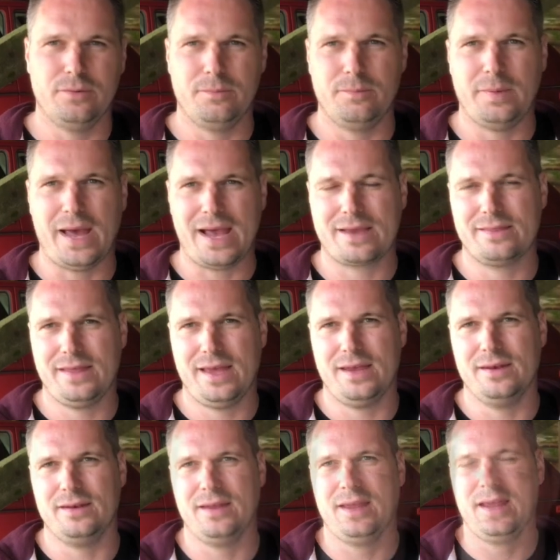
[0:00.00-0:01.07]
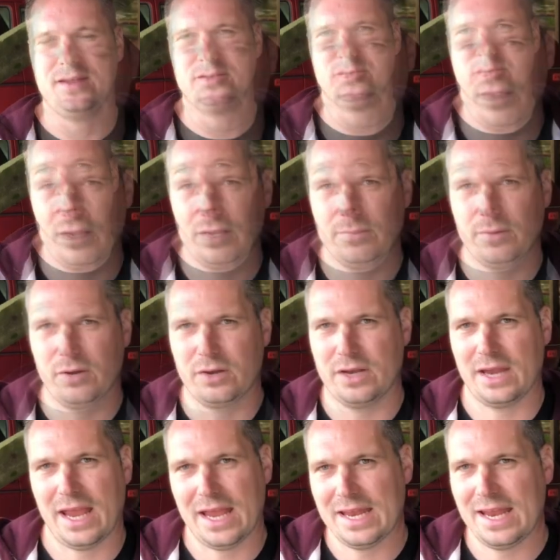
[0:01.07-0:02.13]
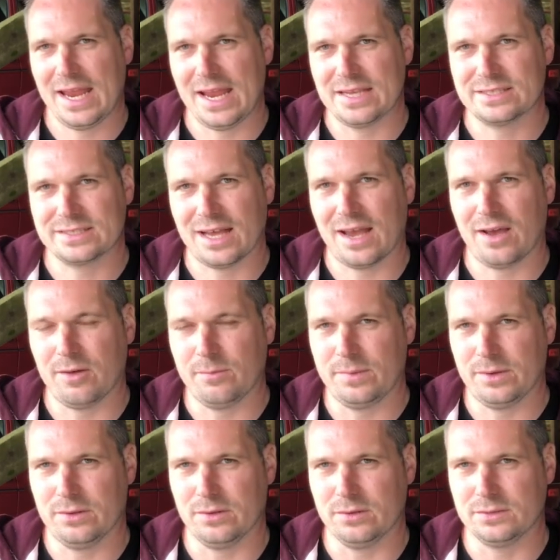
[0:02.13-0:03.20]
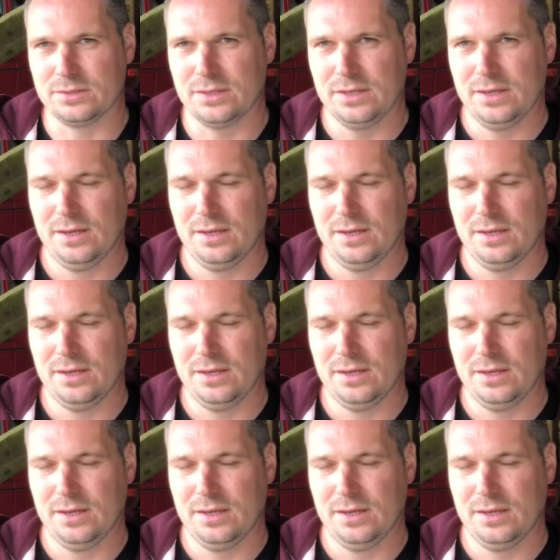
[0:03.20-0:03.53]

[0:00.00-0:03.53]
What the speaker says: back then, and think about an NA style build